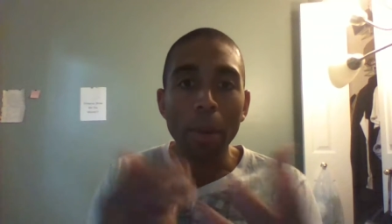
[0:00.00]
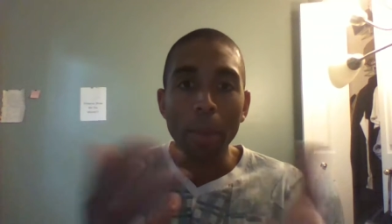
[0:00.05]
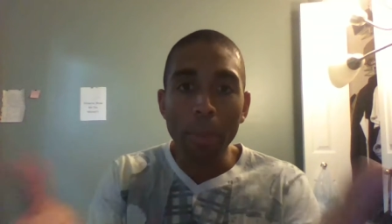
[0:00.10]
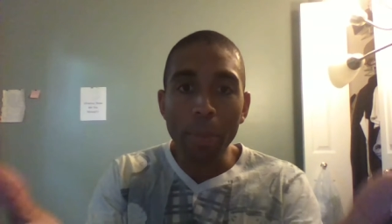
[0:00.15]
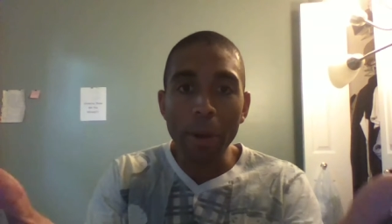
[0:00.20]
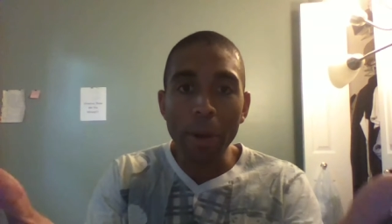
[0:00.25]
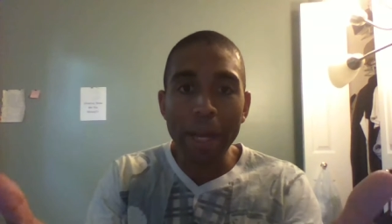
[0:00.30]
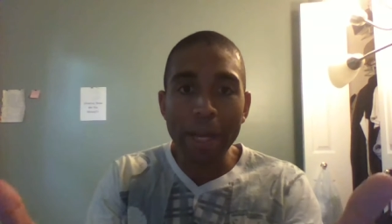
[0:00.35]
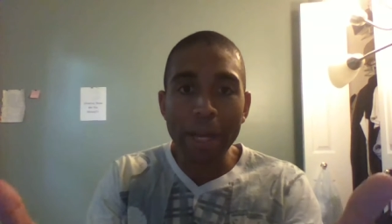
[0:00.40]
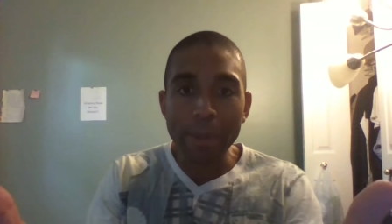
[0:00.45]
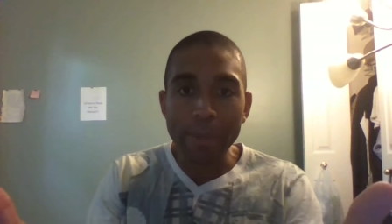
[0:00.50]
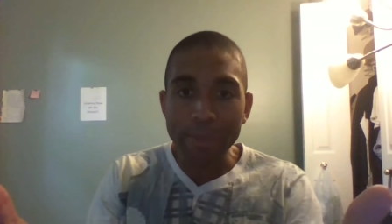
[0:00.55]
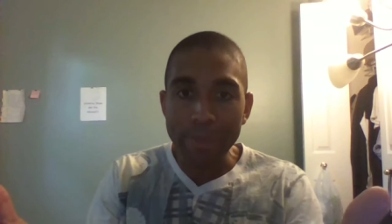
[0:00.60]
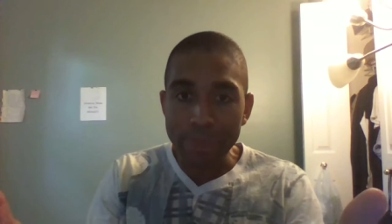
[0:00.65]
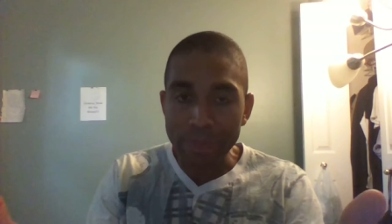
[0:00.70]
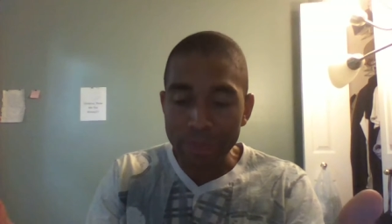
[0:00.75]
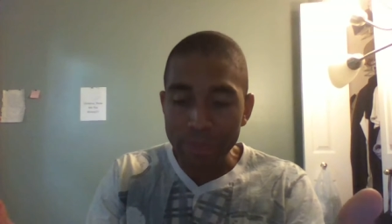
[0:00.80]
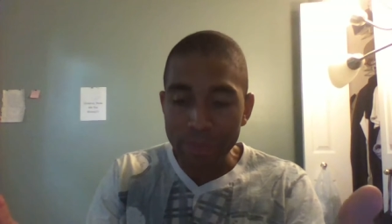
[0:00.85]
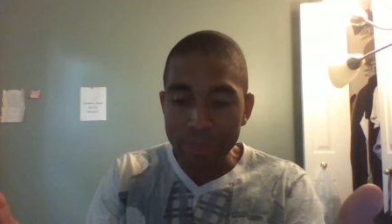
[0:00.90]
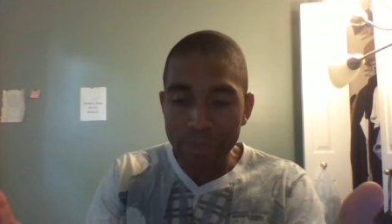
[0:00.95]
But
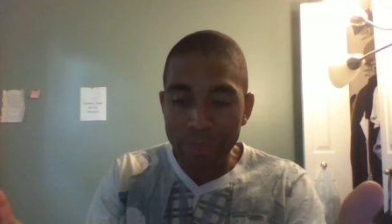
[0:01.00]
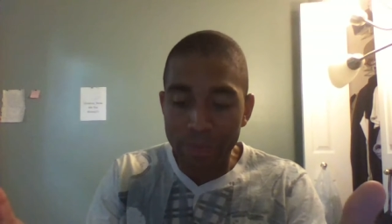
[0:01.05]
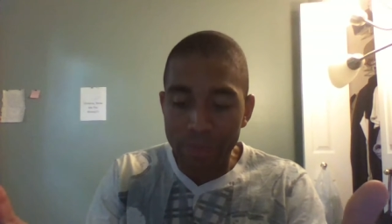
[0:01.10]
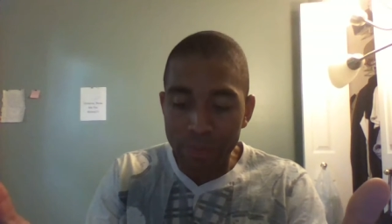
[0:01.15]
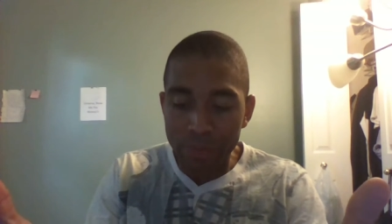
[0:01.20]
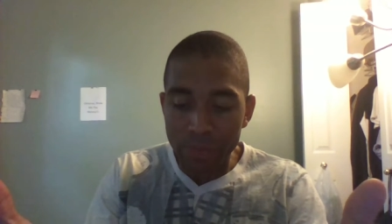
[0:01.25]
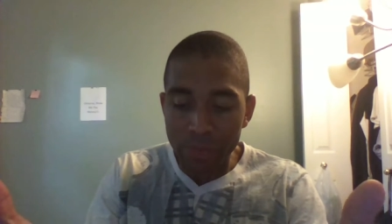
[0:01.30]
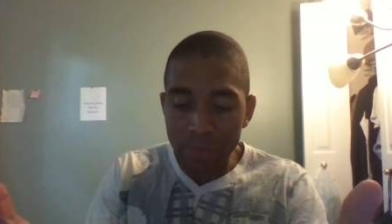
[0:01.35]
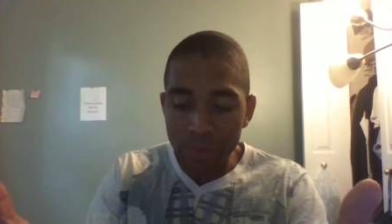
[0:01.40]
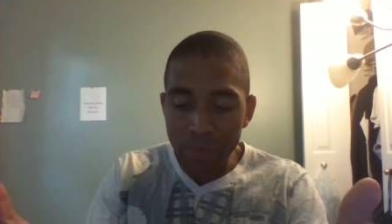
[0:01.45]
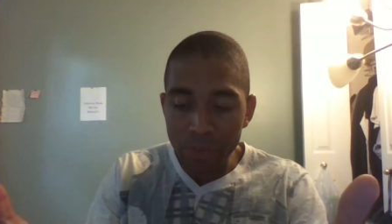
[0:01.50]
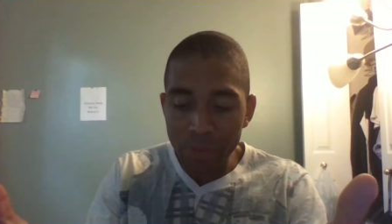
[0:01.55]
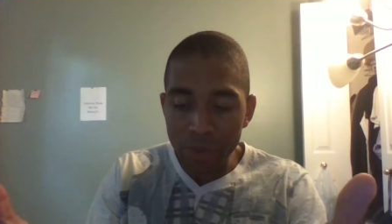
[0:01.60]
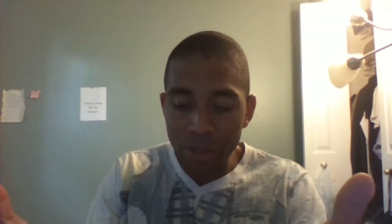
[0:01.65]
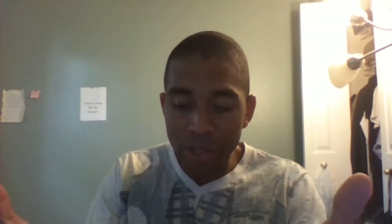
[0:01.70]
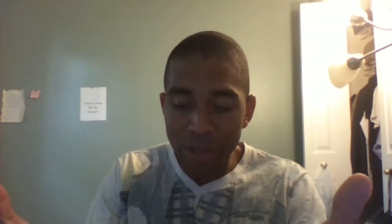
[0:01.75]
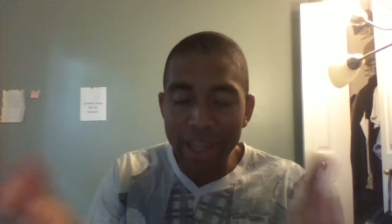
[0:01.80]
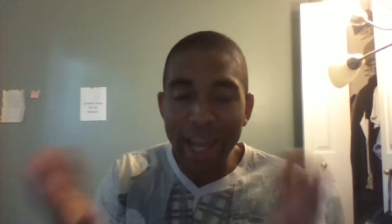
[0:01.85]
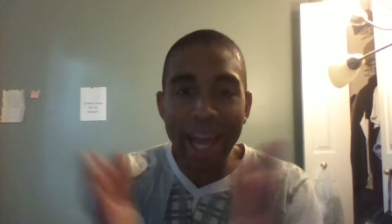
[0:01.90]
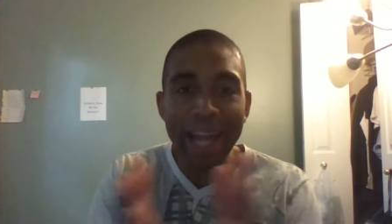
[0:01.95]

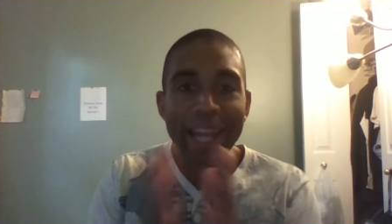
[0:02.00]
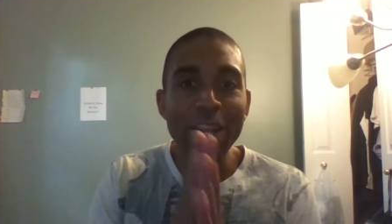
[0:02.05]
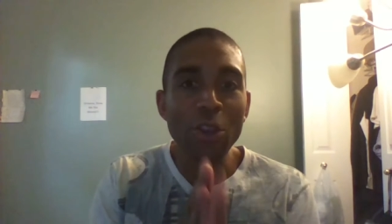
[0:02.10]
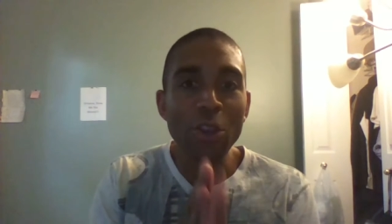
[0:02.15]
that